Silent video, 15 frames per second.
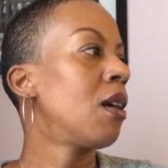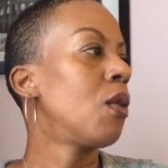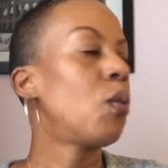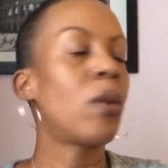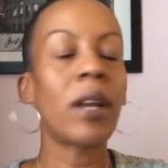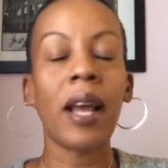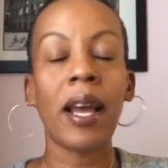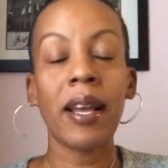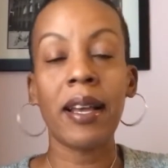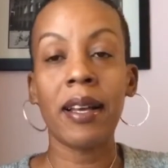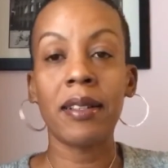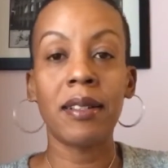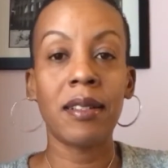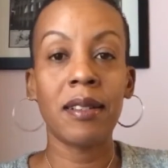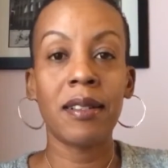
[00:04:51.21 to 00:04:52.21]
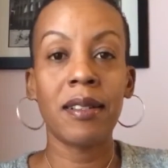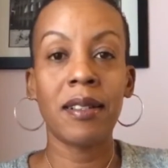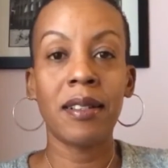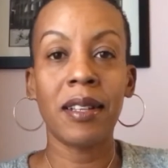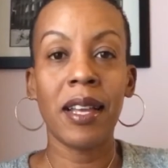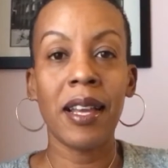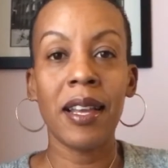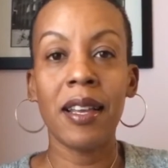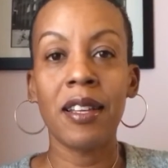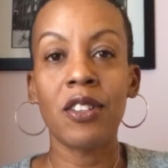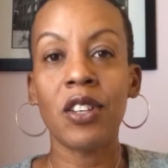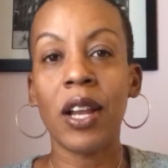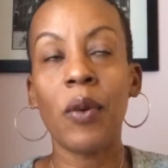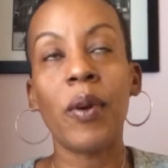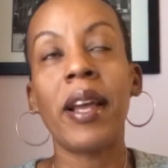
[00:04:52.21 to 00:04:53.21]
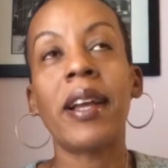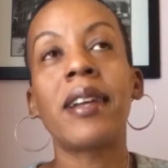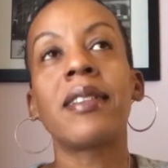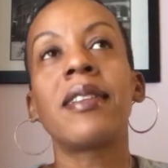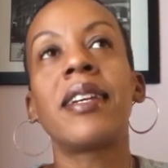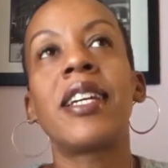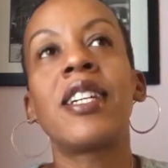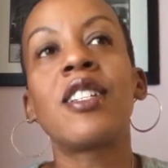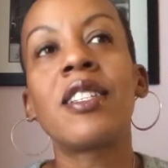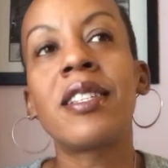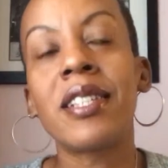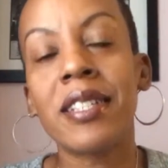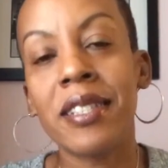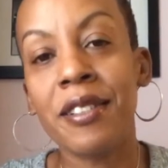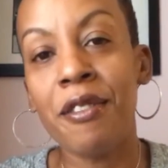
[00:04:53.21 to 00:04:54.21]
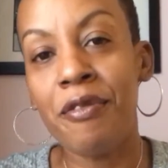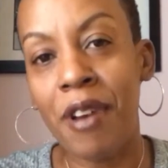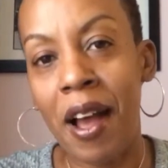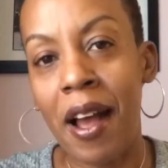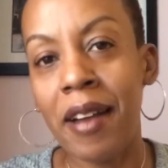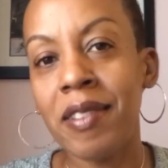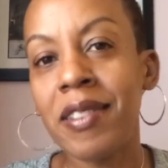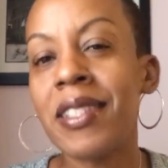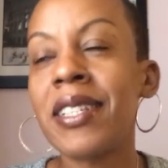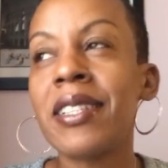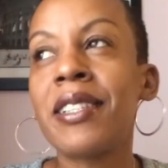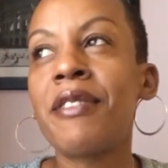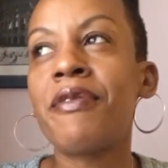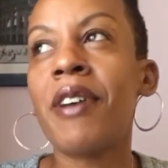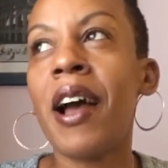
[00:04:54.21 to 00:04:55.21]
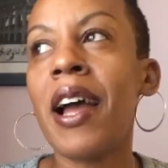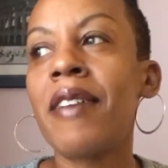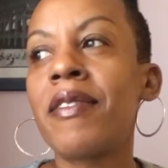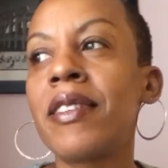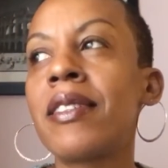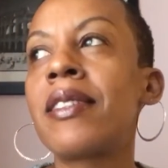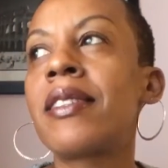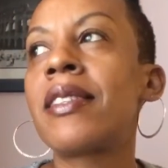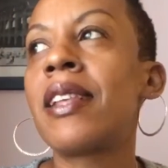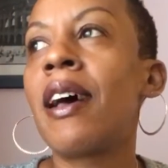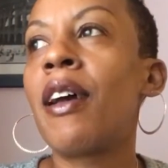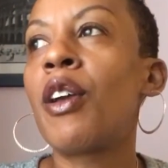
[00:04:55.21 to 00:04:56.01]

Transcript: When I get to a certain age, like when I get to age 65, 65 is